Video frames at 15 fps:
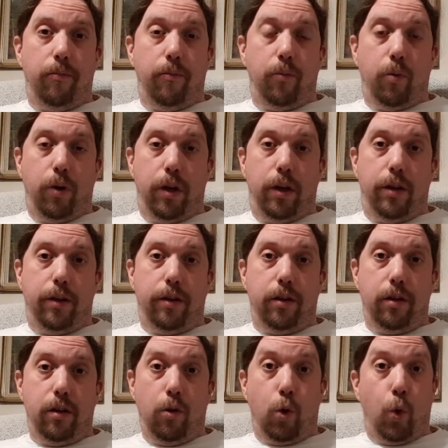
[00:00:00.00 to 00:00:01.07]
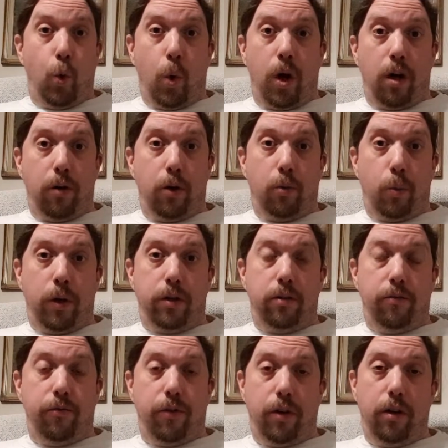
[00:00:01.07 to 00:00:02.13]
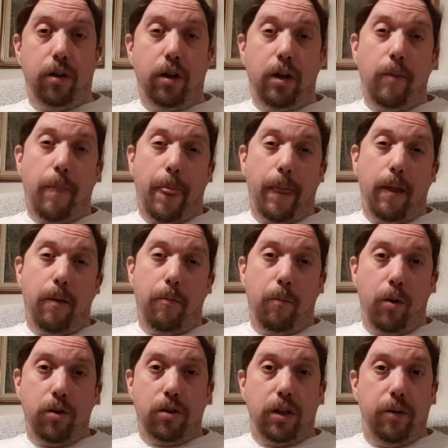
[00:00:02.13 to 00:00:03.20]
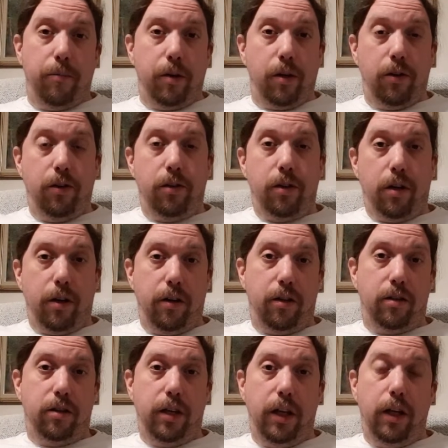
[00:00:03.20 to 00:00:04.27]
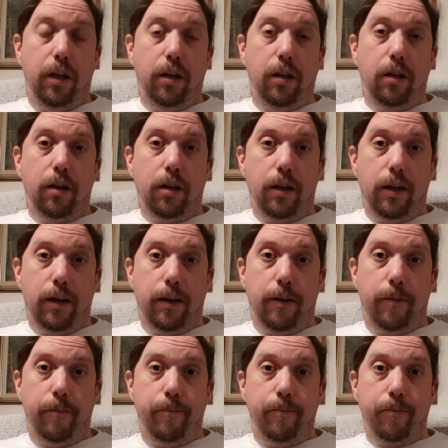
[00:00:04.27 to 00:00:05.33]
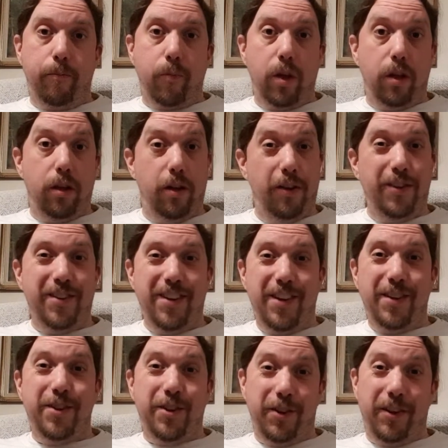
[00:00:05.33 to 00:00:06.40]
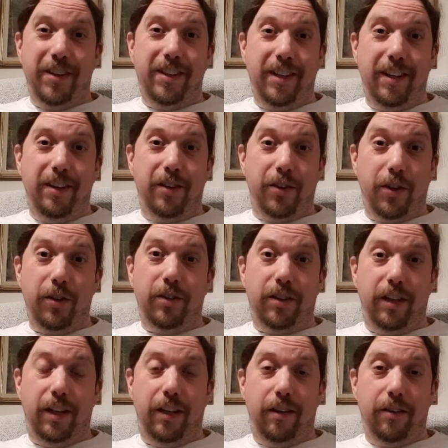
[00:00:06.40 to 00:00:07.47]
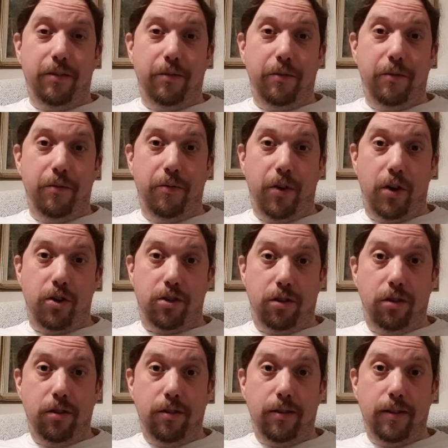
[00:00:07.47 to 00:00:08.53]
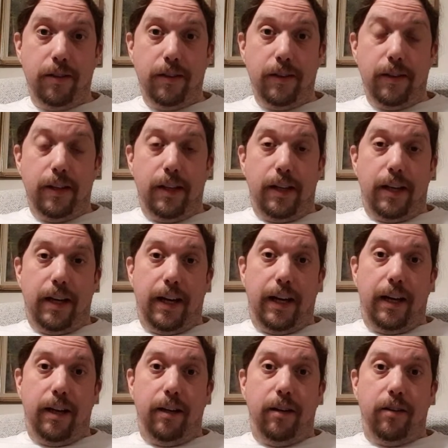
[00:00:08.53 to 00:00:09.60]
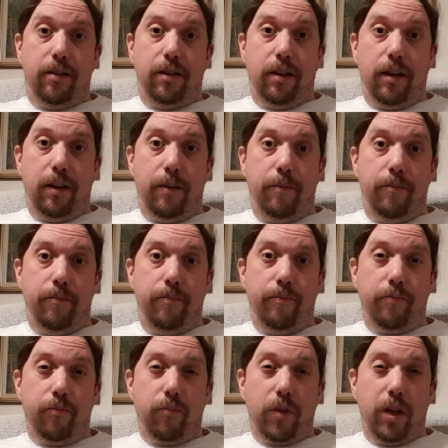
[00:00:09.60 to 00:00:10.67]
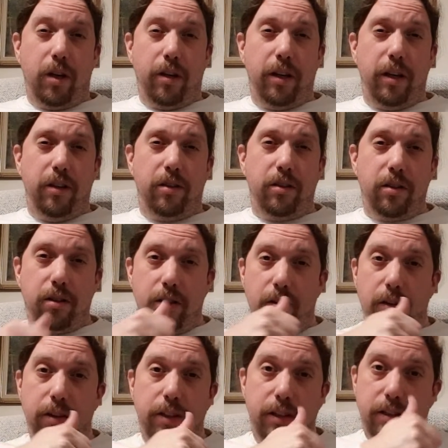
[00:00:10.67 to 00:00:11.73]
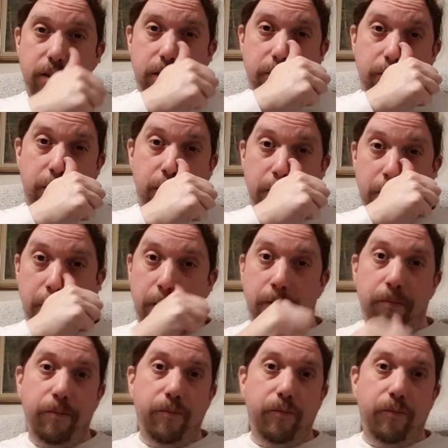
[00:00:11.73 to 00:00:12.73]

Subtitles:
with All Quiet on the Western Front, mostly because I'd seen the 1930 version, and I think it's 1979